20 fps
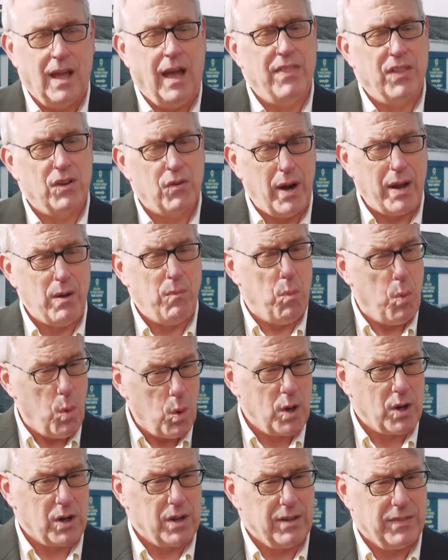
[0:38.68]
And the great
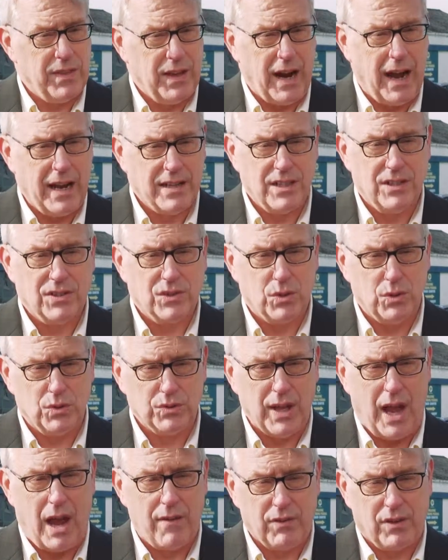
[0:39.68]
work that IT Schools
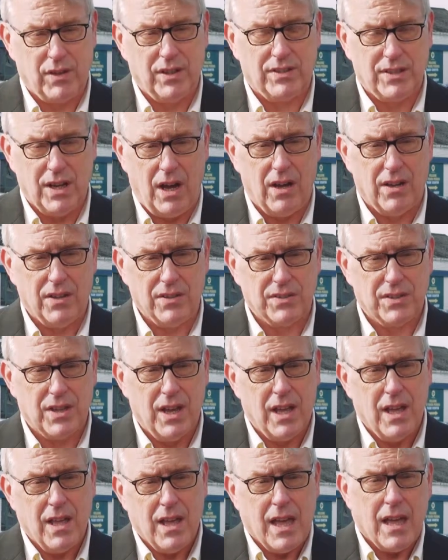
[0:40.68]
Africa does,
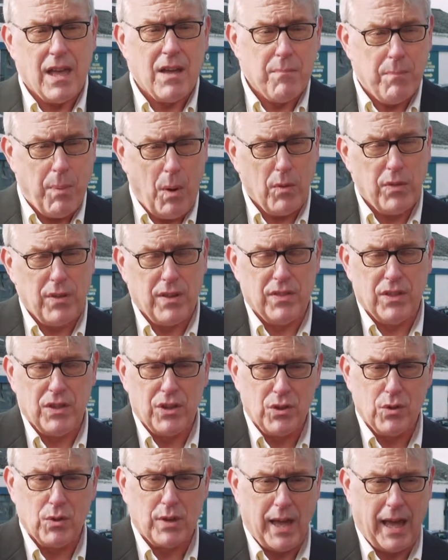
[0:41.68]
both in
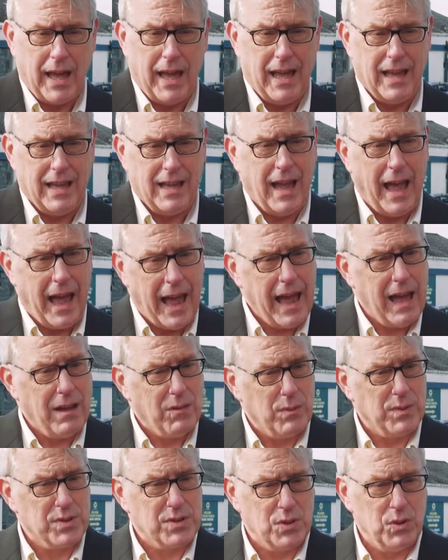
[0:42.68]
the UK and
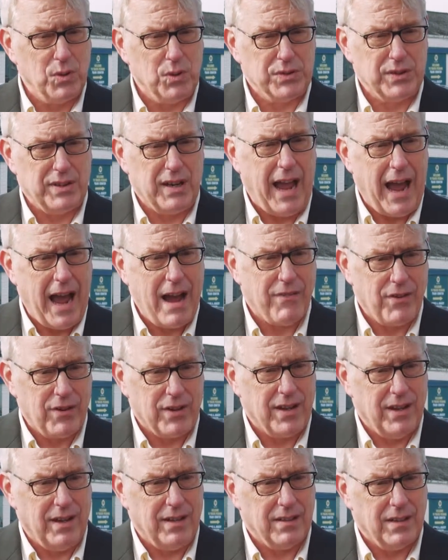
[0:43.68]
with schools in
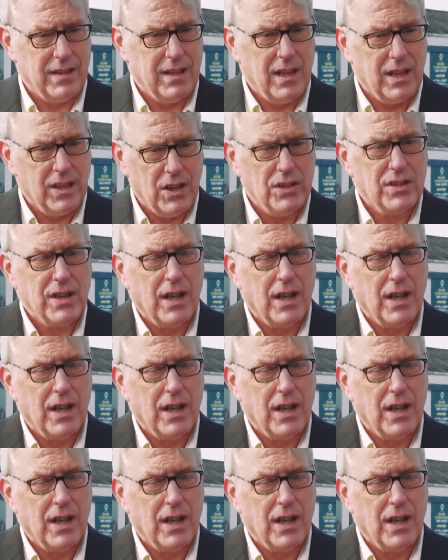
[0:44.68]
Africa. Can you